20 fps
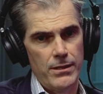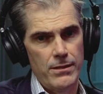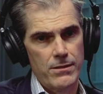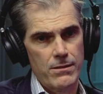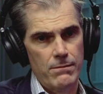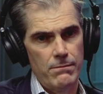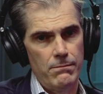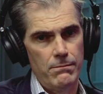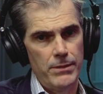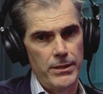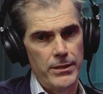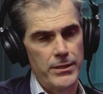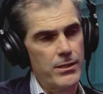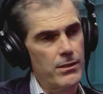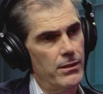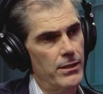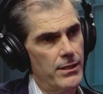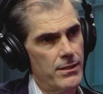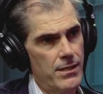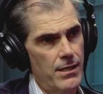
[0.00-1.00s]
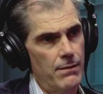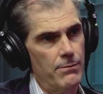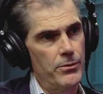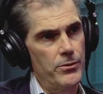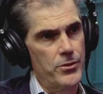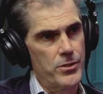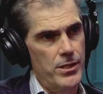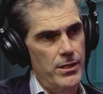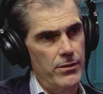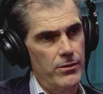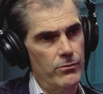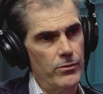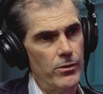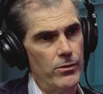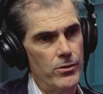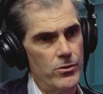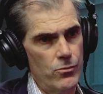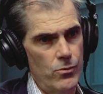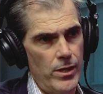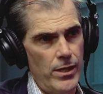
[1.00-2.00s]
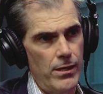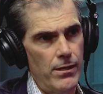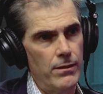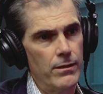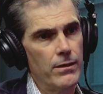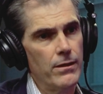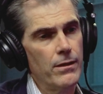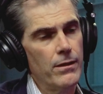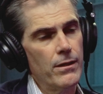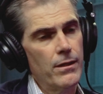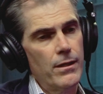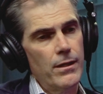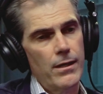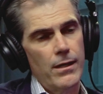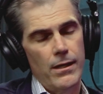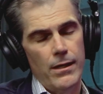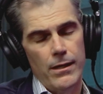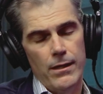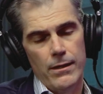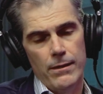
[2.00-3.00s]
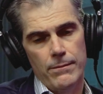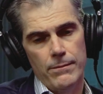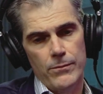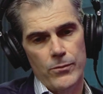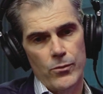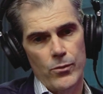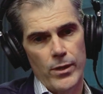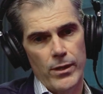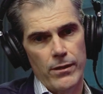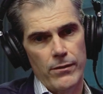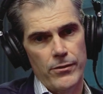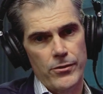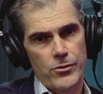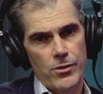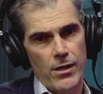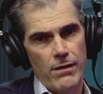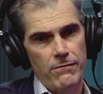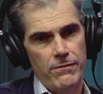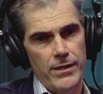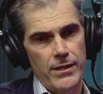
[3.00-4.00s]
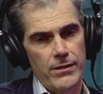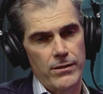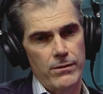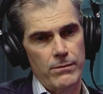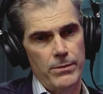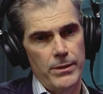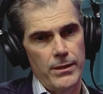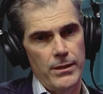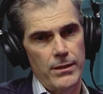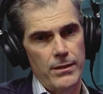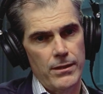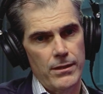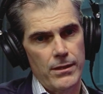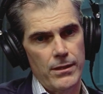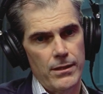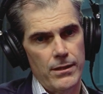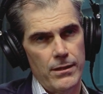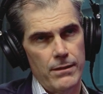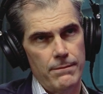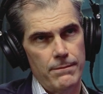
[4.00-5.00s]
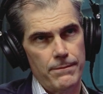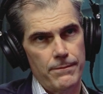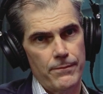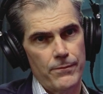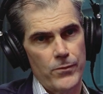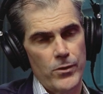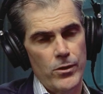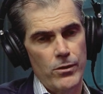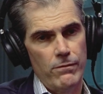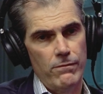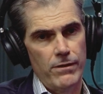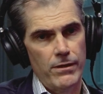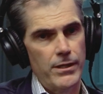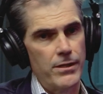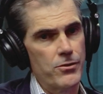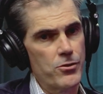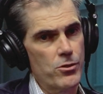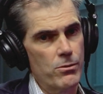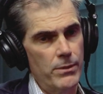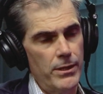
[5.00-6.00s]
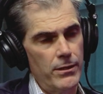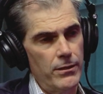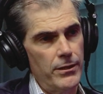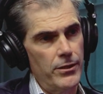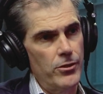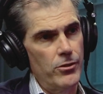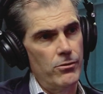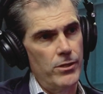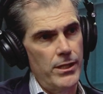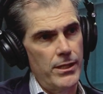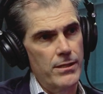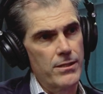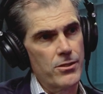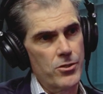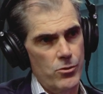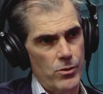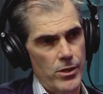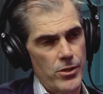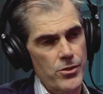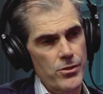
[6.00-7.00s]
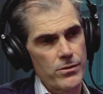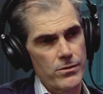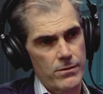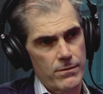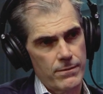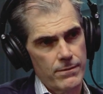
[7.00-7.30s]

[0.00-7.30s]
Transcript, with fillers: some military examples down the road as well, um, where the trifan could be, uh, you know, very instrumental in unique situations.